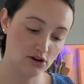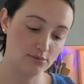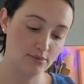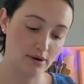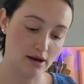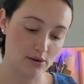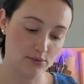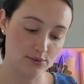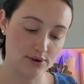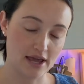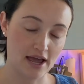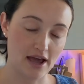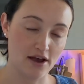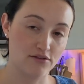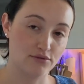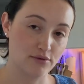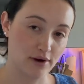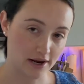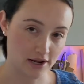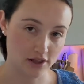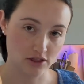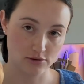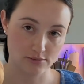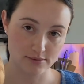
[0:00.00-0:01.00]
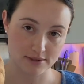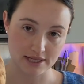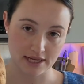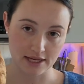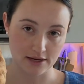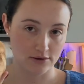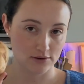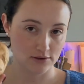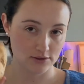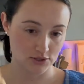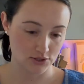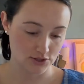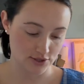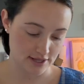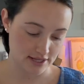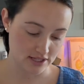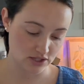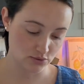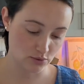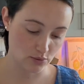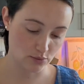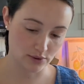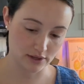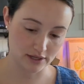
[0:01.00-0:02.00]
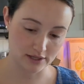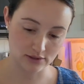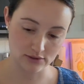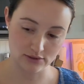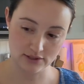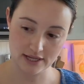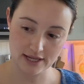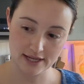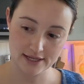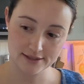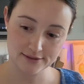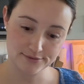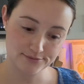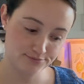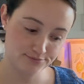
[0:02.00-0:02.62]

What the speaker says: but we have regular potatoes, so that's what we're using.